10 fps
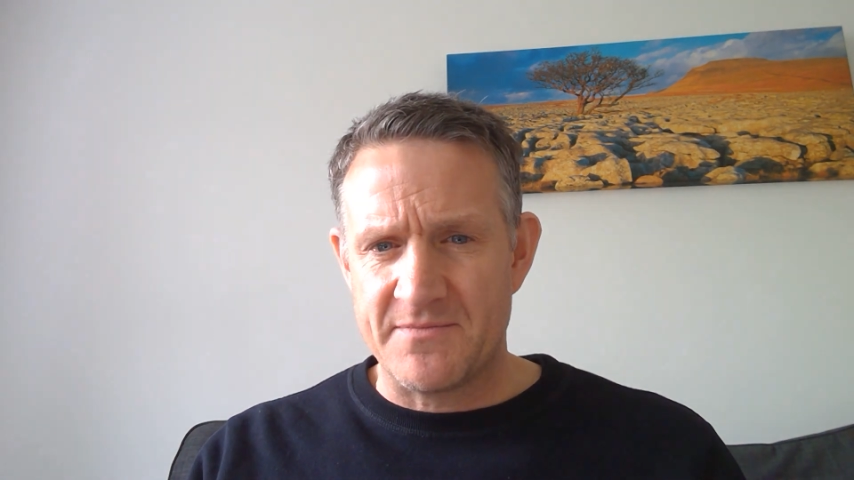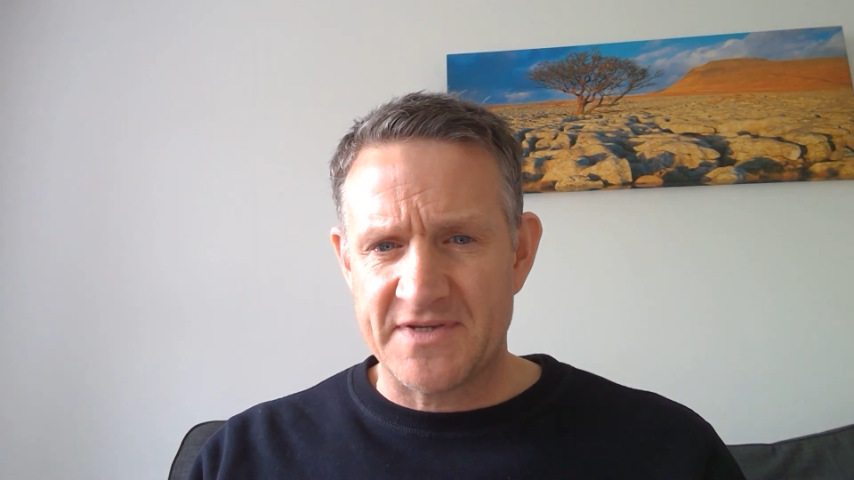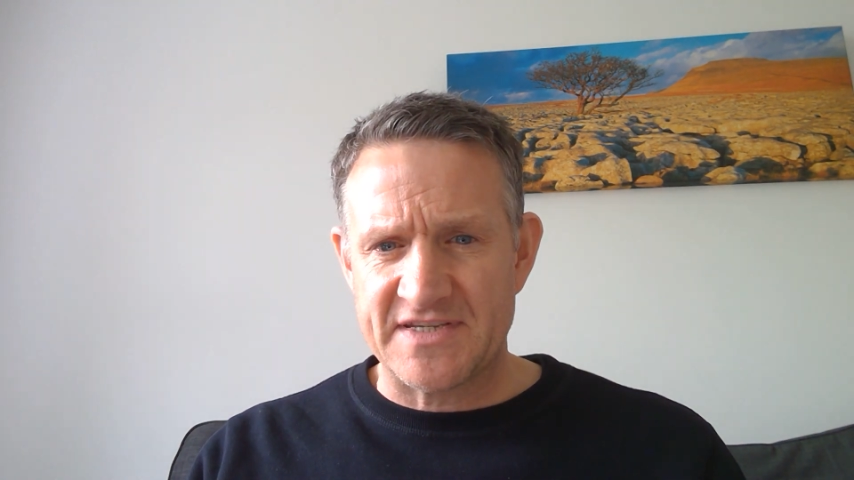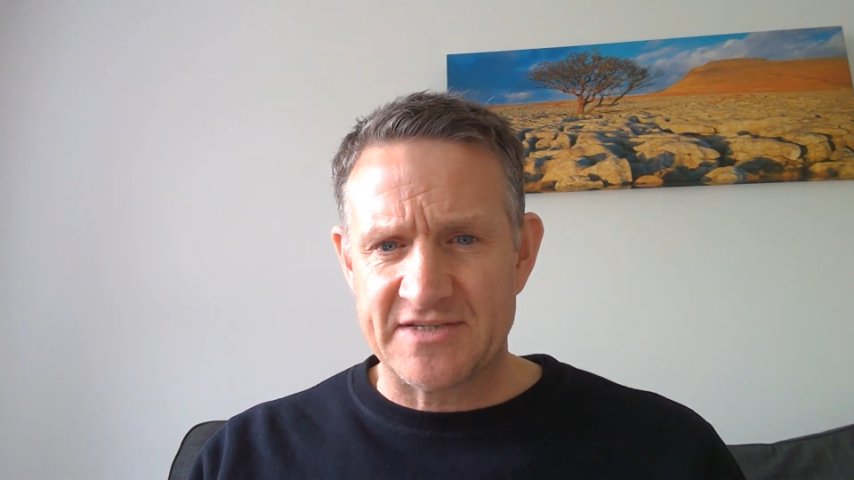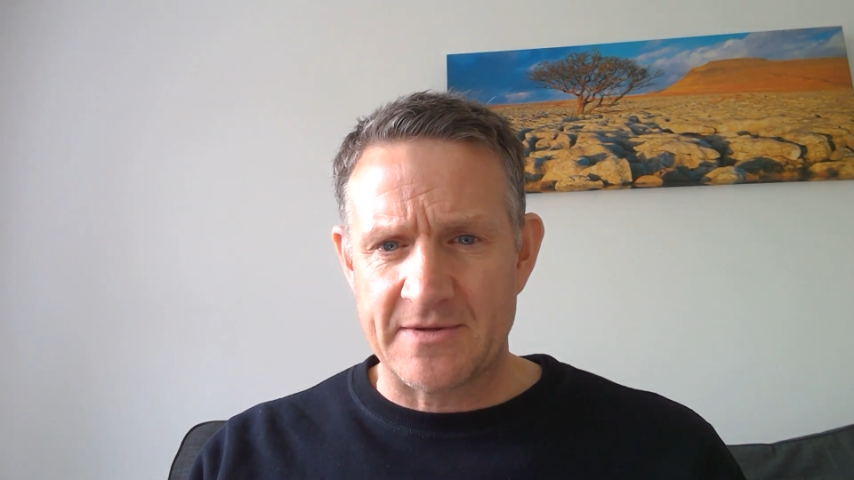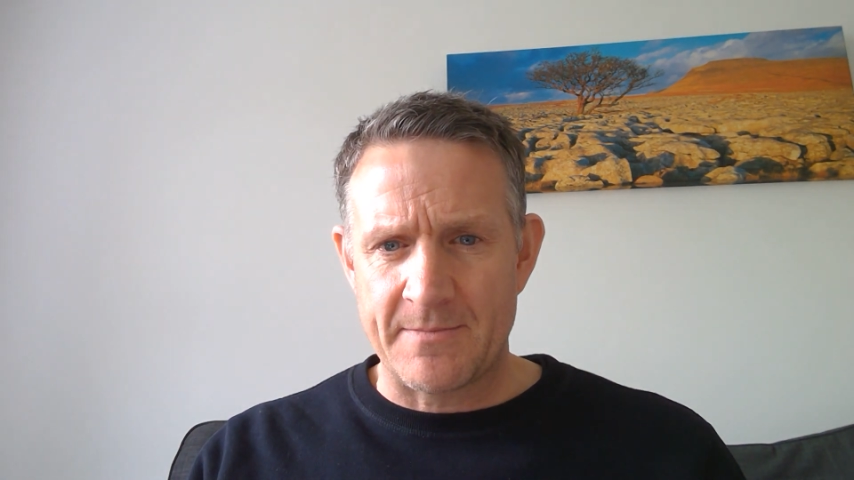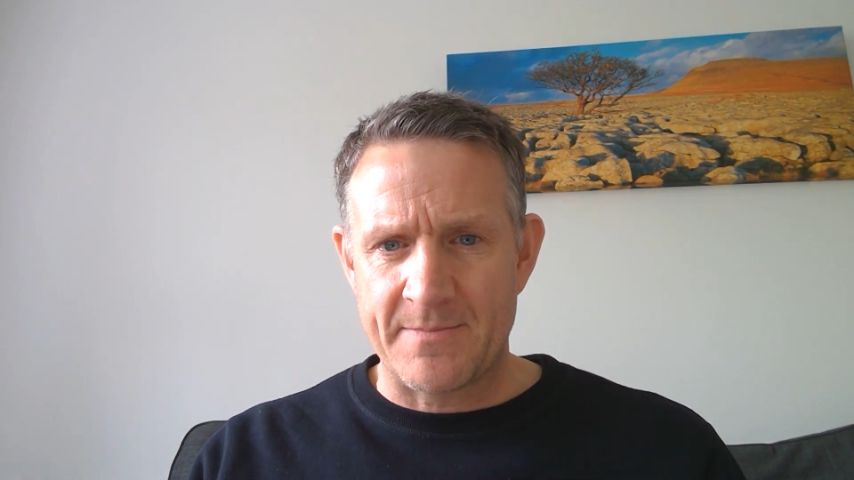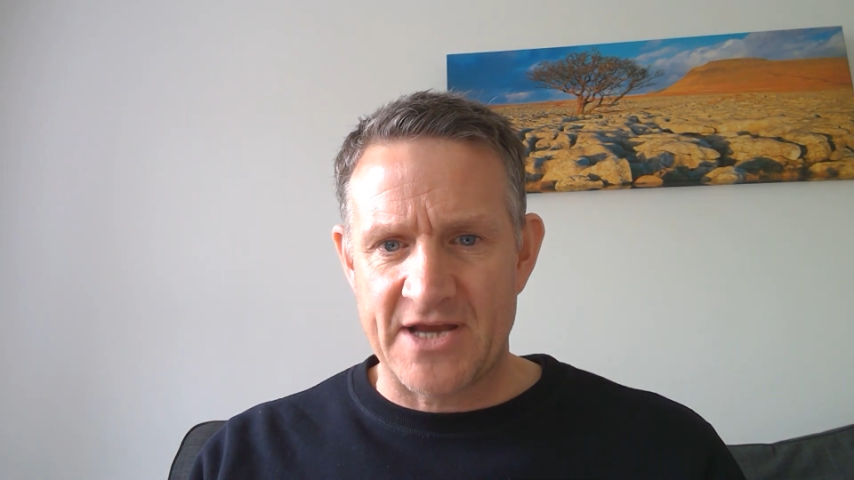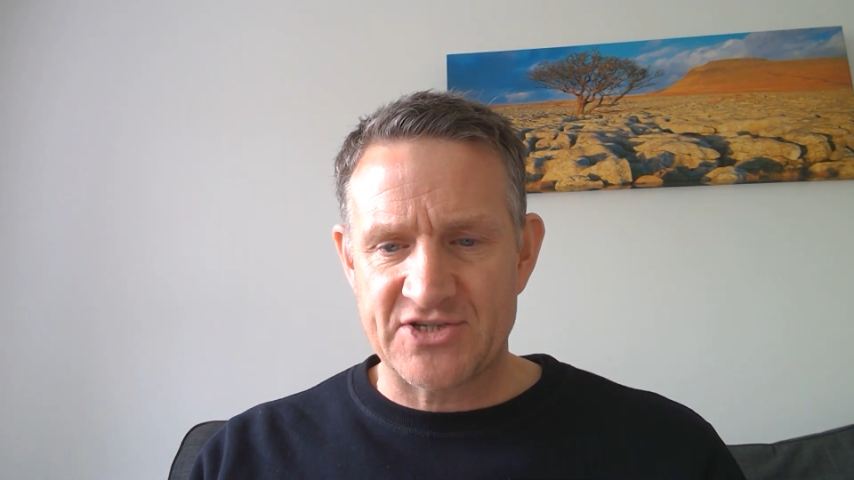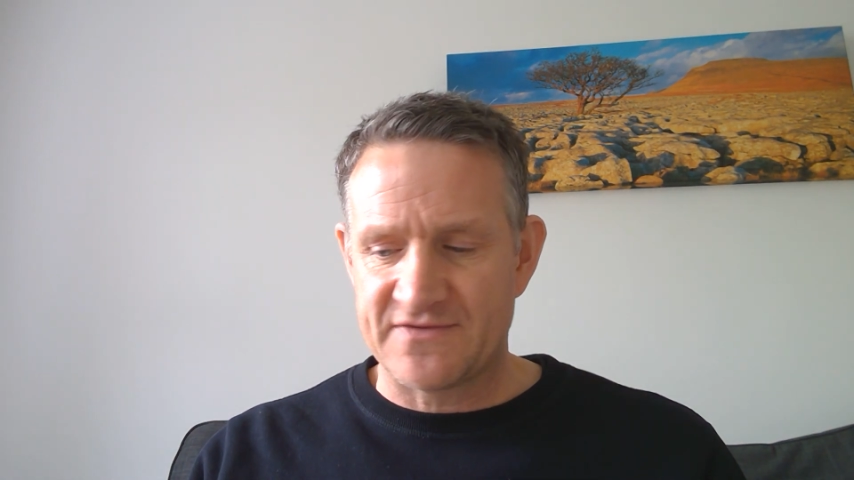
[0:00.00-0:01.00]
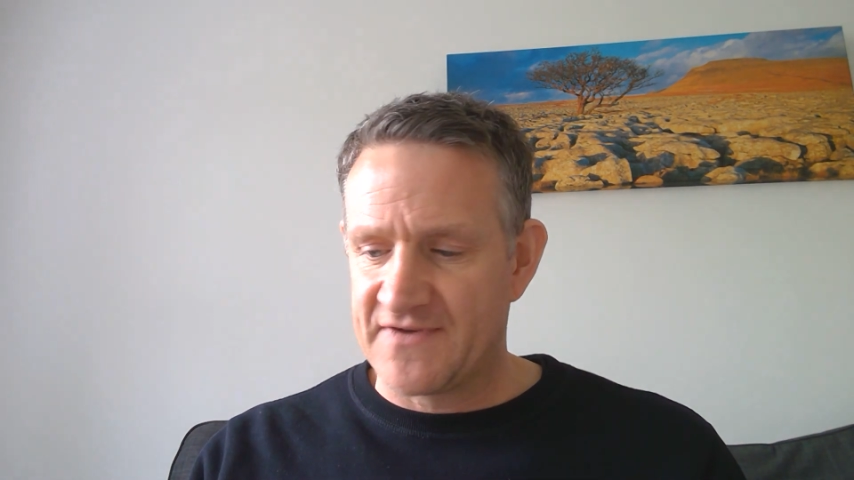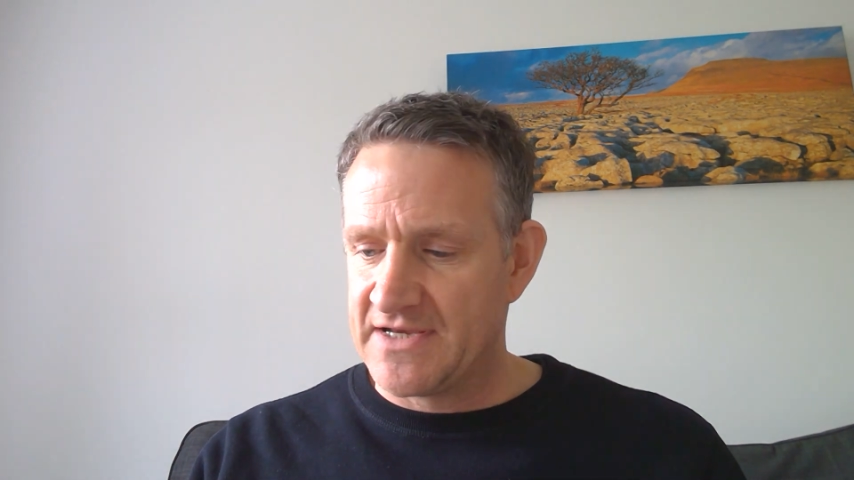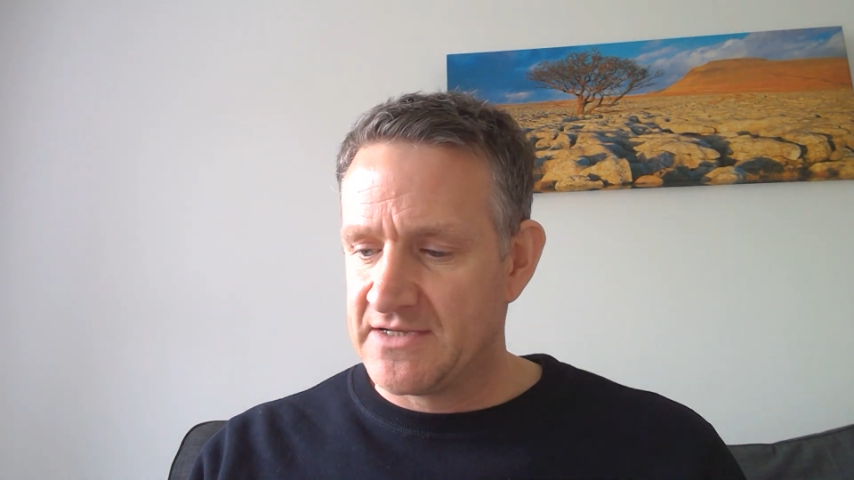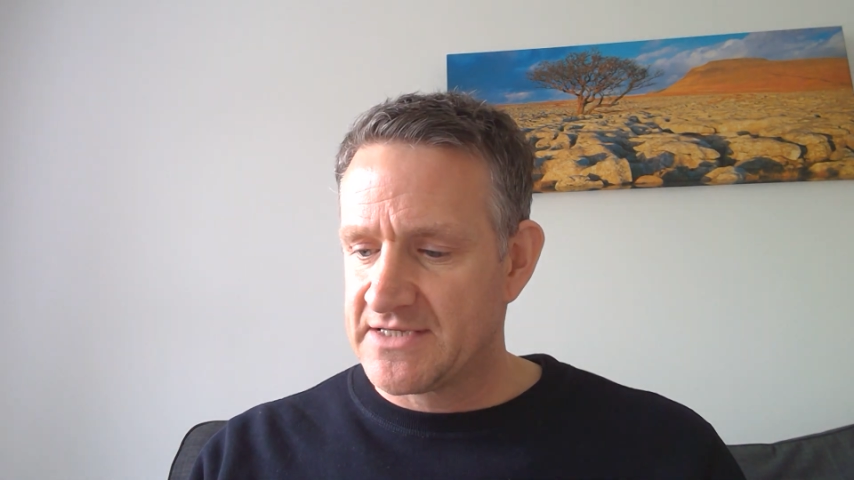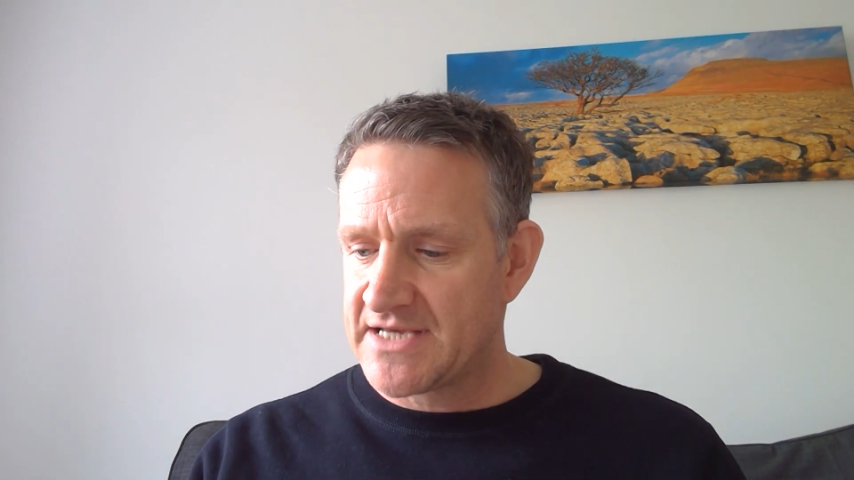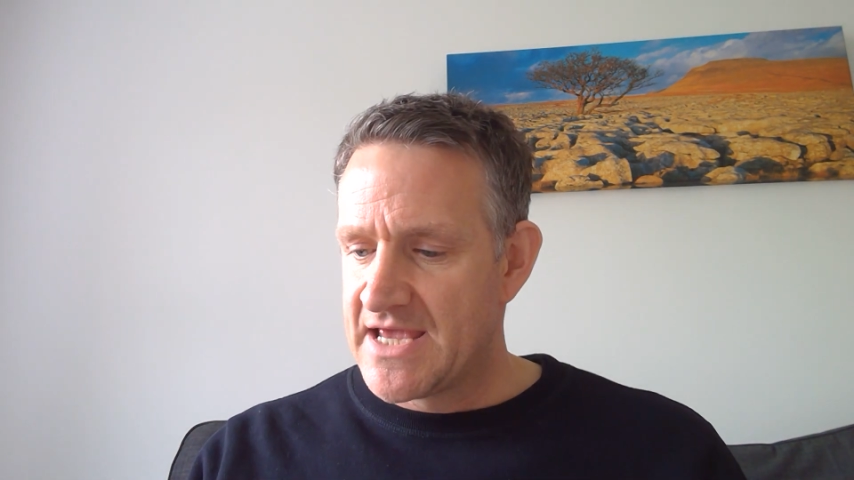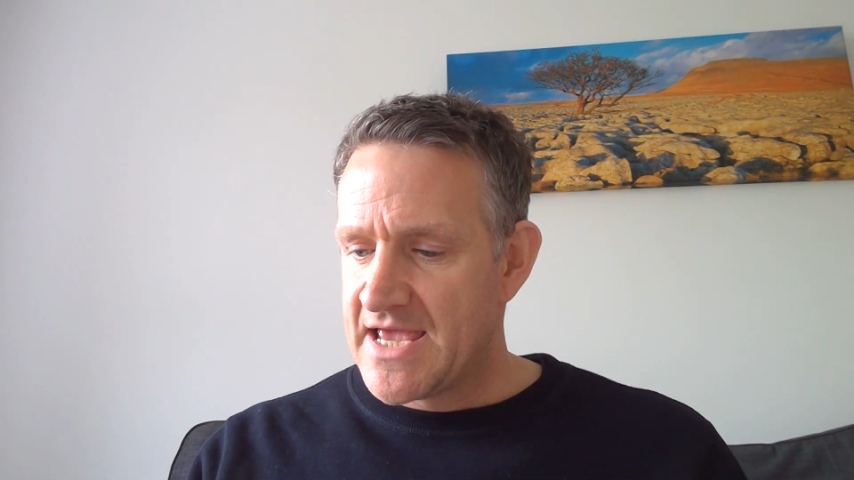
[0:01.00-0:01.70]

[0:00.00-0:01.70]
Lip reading: Mrs. Passfield.